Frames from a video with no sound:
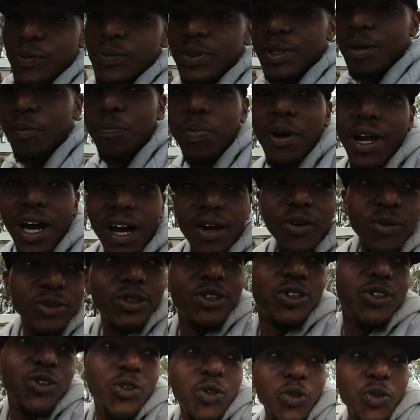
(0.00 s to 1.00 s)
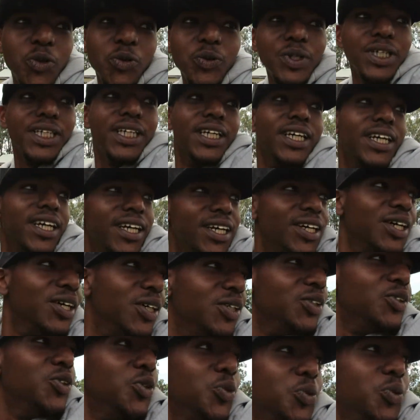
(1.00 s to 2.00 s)
The plug was Subi.
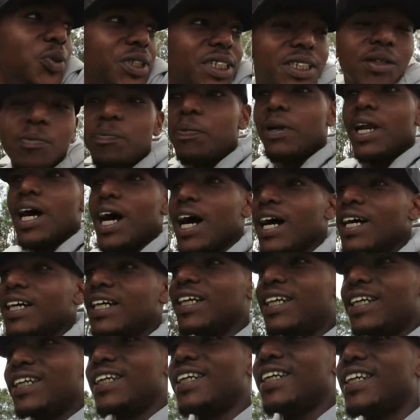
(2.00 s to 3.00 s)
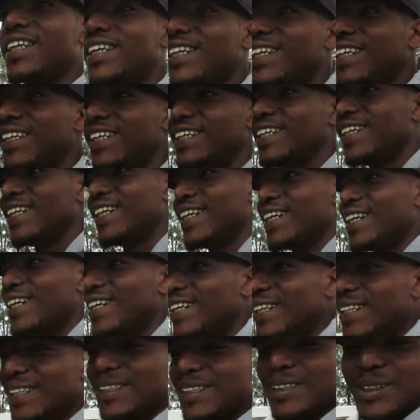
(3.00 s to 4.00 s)
is the plug.
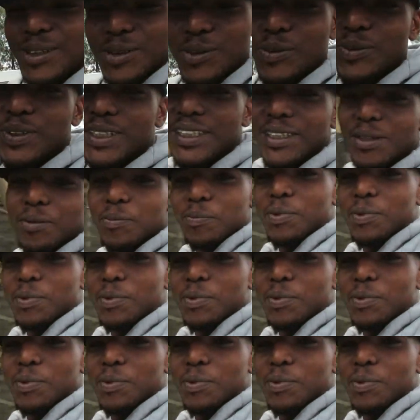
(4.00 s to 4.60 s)
is the